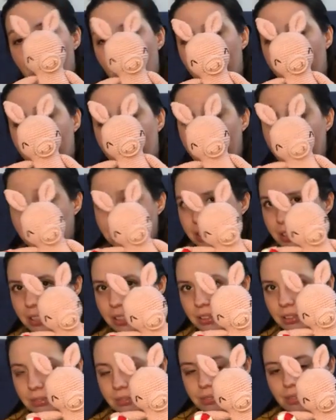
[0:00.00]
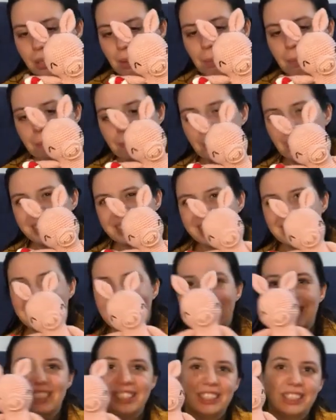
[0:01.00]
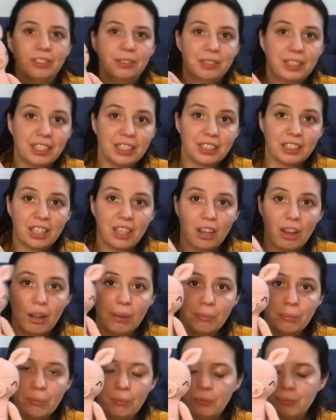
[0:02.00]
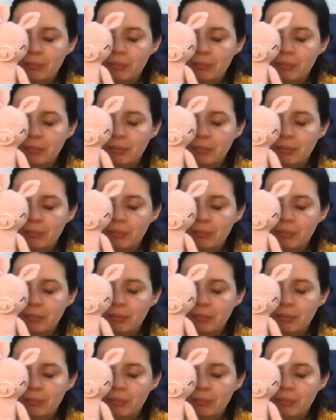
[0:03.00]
that I did, but it doesn't fit his arm.